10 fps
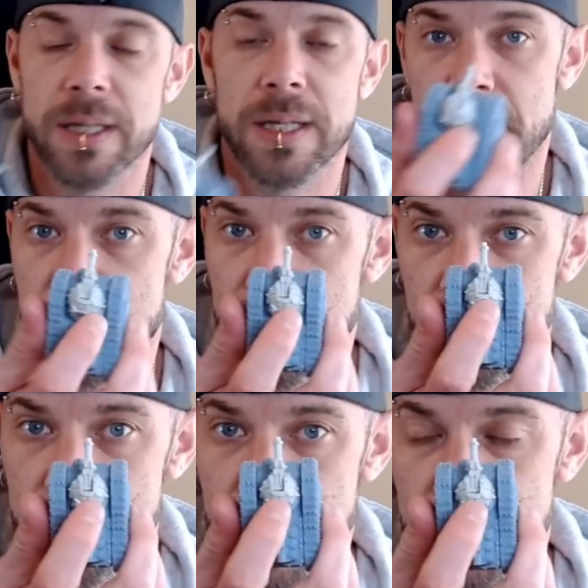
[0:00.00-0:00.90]
That
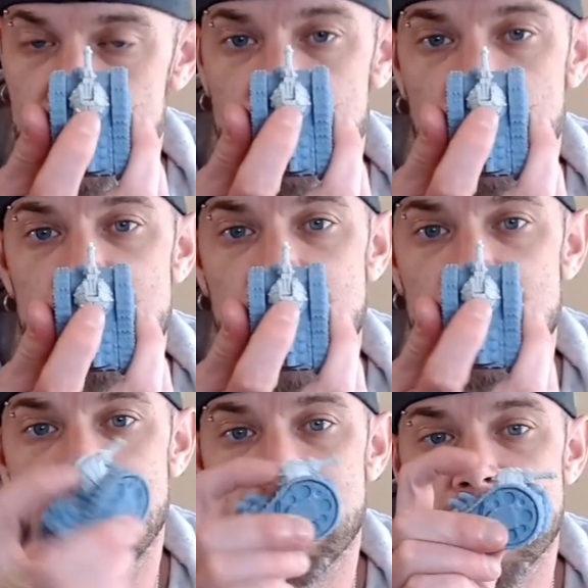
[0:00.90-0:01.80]
on that little grot tank
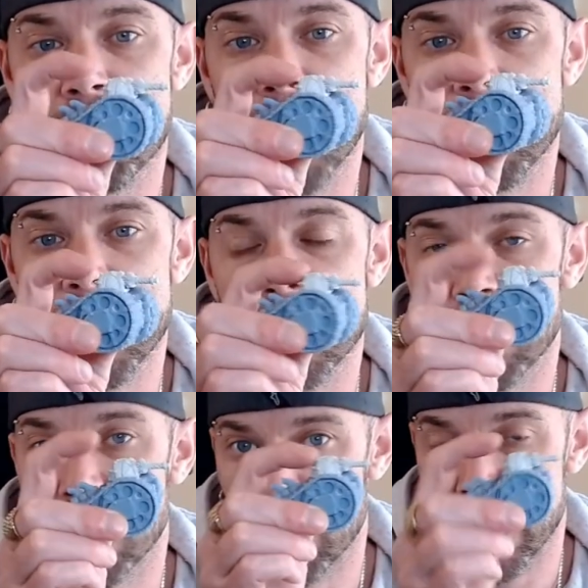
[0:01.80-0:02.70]
there is a Puppets
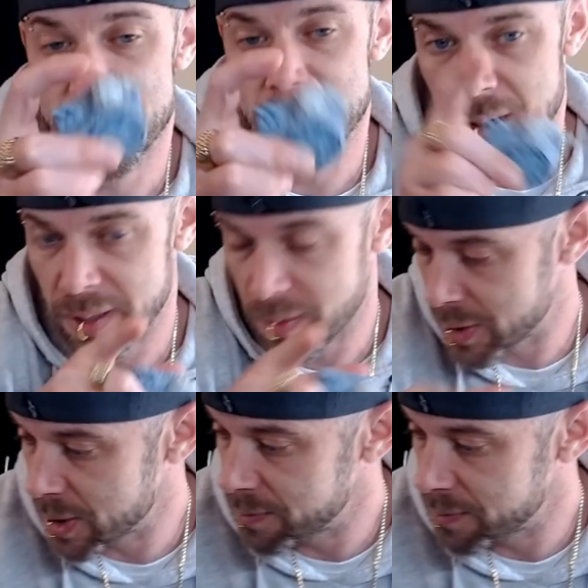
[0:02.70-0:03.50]
War turret, which I've